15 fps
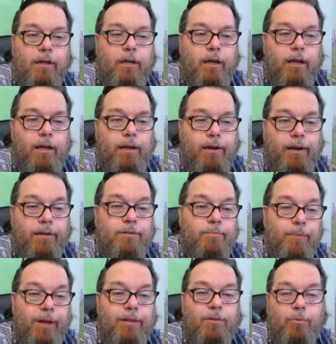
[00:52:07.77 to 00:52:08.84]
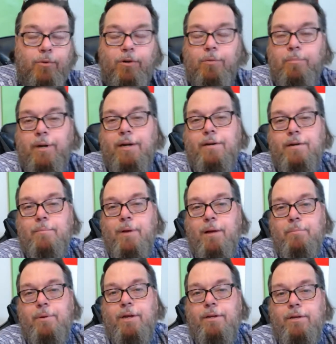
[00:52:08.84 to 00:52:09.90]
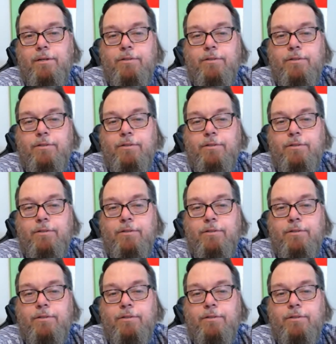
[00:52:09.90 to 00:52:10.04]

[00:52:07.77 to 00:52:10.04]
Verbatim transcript: And it's made the world better, in my opinion.